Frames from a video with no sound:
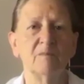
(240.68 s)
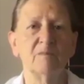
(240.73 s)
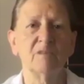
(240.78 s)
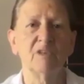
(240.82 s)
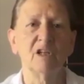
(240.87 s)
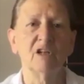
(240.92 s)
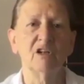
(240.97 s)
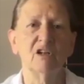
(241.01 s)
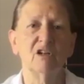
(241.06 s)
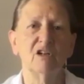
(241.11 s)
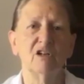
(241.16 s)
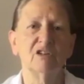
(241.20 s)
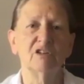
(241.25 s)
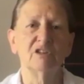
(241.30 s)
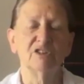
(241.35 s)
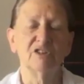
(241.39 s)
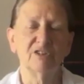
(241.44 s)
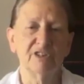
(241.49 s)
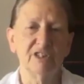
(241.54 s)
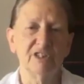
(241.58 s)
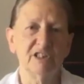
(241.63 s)
are
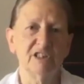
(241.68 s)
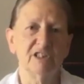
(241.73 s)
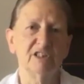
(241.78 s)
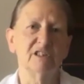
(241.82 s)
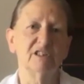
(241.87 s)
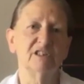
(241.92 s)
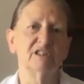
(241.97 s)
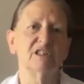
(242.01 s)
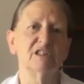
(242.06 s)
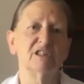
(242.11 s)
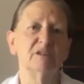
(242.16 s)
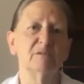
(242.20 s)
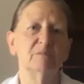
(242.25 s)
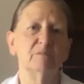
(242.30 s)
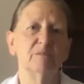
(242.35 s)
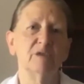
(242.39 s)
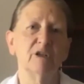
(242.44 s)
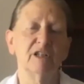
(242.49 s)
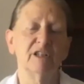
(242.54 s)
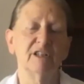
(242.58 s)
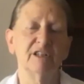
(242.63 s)
treated
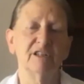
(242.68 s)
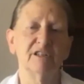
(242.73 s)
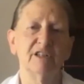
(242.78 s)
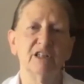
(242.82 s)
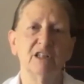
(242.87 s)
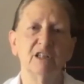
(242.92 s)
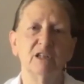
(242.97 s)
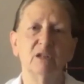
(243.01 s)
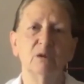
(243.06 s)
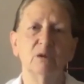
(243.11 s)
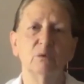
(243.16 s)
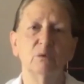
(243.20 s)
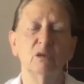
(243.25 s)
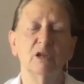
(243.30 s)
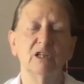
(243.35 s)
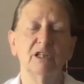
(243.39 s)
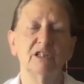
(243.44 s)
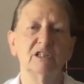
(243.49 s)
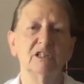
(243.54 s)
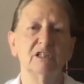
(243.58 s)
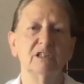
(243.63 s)
by the
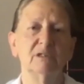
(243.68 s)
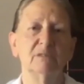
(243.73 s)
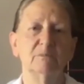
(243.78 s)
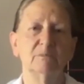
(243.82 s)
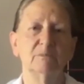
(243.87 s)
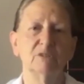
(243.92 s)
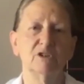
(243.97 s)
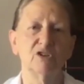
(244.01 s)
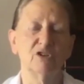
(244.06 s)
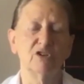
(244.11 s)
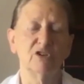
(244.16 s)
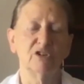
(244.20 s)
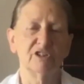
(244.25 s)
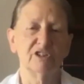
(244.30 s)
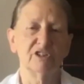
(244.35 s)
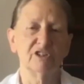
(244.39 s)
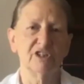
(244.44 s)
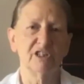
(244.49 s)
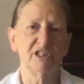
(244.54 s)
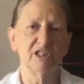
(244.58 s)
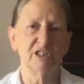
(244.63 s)
white
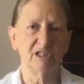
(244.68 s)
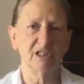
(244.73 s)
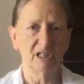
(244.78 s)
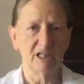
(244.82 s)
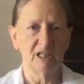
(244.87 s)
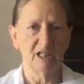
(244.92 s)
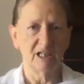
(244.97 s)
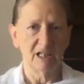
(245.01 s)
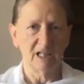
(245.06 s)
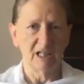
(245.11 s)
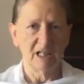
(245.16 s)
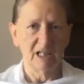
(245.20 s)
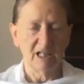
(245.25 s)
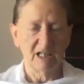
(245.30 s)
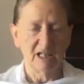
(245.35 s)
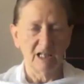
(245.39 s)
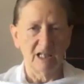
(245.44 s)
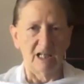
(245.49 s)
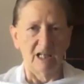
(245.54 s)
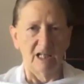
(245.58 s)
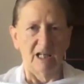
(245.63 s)
majority.
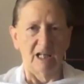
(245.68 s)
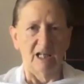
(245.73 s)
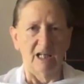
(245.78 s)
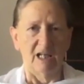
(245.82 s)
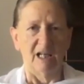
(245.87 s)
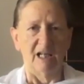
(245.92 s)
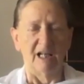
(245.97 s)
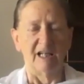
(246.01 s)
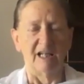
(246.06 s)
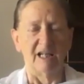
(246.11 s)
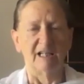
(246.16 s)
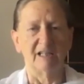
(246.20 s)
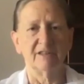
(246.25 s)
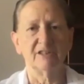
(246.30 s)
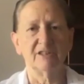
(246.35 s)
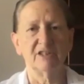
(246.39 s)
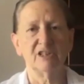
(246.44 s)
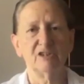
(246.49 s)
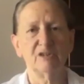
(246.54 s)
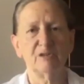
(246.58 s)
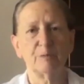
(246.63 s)
And
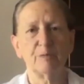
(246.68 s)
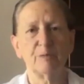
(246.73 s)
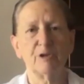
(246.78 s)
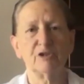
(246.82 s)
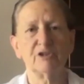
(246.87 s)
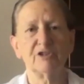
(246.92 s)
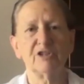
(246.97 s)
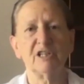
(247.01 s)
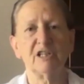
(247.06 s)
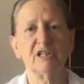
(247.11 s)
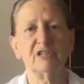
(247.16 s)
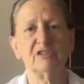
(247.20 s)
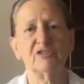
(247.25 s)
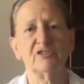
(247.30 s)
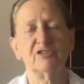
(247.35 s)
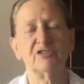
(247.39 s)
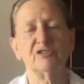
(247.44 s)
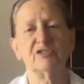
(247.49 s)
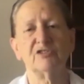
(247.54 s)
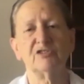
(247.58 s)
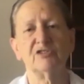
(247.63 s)
these
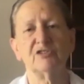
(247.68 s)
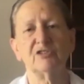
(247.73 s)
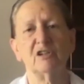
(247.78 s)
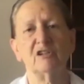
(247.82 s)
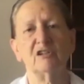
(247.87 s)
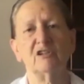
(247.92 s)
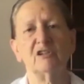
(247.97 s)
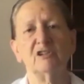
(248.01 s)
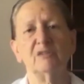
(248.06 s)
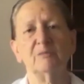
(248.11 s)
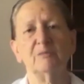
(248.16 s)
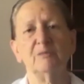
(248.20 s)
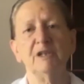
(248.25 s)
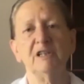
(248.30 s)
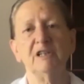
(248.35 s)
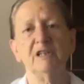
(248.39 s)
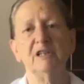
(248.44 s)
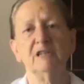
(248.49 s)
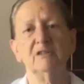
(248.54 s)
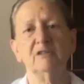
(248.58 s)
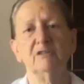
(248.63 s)
protests are
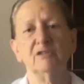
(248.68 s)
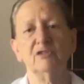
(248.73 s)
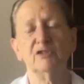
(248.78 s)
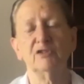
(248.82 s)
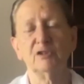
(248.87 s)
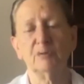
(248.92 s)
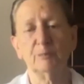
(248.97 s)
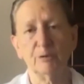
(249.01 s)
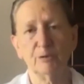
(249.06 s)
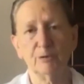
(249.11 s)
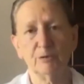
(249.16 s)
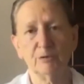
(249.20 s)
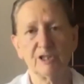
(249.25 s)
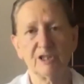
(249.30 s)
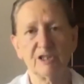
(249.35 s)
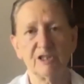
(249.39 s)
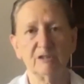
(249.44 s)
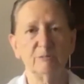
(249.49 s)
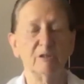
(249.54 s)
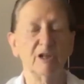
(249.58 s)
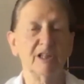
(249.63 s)
being
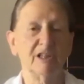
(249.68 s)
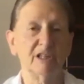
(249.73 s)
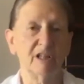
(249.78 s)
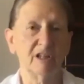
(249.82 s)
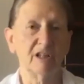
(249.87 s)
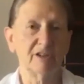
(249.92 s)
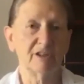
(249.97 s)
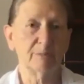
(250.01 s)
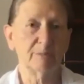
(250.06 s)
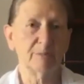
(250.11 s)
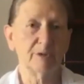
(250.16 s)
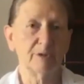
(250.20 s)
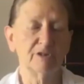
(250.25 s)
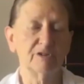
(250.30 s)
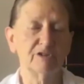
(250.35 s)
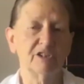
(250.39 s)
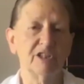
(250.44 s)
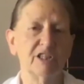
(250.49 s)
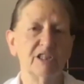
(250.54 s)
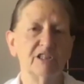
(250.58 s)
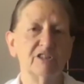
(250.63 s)
supported by other
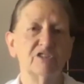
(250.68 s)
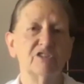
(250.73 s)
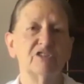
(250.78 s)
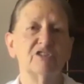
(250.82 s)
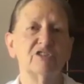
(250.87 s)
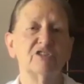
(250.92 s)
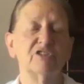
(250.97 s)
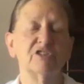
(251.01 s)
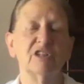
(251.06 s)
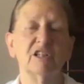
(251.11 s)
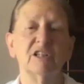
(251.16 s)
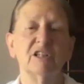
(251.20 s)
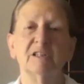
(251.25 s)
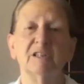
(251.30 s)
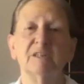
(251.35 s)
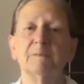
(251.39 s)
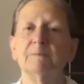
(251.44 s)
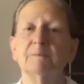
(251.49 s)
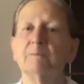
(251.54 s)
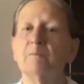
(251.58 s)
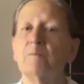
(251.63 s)
protests
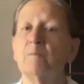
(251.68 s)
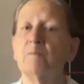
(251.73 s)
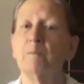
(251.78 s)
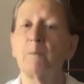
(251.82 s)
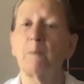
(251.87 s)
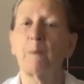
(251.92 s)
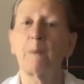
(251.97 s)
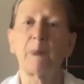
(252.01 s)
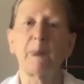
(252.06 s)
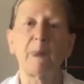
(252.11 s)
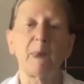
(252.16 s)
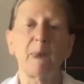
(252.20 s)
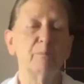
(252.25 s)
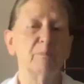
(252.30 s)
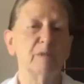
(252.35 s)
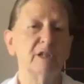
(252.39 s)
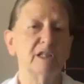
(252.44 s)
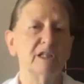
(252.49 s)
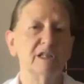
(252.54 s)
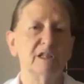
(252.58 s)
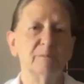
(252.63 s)
in
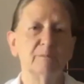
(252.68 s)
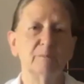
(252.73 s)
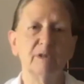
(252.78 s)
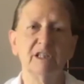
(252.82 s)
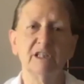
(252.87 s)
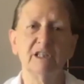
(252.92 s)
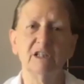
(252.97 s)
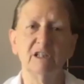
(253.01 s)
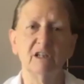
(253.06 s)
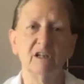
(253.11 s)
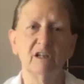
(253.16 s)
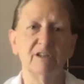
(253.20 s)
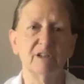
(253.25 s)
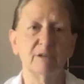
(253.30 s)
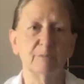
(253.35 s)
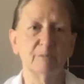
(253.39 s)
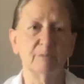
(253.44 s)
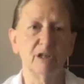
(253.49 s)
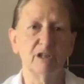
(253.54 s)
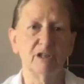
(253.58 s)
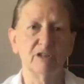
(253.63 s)
many, many other
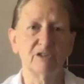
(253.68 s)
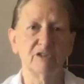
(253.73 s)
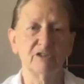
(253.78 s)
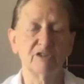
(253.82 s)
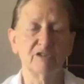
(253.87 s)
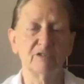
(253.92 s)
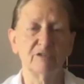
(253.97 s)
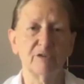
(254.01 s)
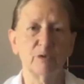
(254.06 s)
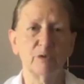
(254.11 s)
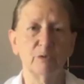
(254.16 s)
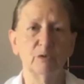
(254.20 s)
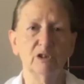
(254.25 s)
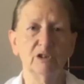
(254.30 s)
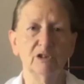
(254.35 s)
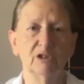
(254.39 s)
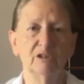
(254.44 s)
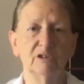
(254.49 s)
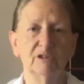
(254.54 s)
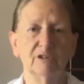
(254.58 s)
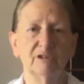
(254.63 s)
parts of the
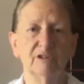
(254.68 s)
world.